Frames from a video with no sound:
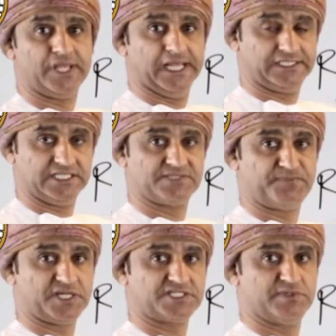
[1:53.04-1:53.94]
it is
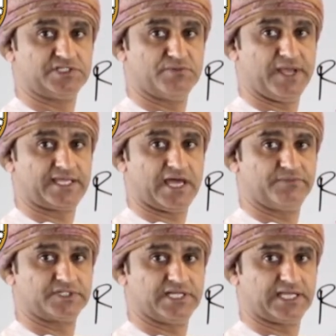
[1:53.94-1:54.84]
possible to make
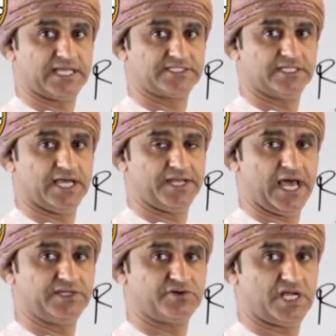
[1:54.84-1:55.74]
carboxylic acid
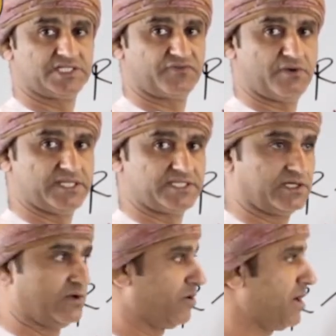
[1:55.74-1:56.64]
anhydrides from acid
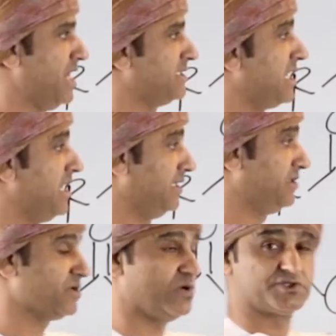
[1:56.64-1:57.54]
chlorides, it
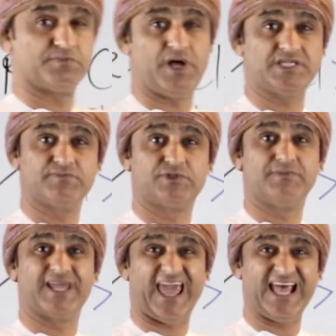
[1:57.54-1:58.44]
is also possible to
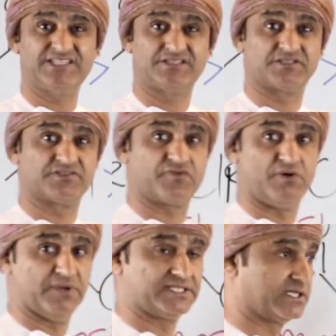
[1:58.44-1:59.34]
make esters
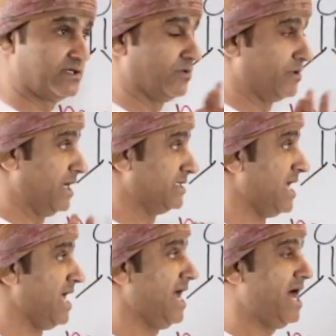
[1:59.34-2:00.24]
from acid chlorides
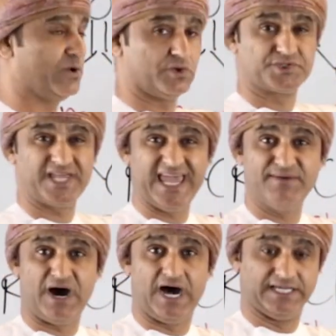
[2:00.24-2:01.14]
and also
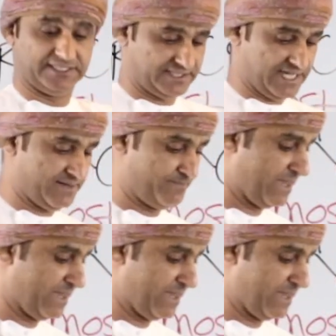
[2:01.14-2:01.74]
amides. Yeah,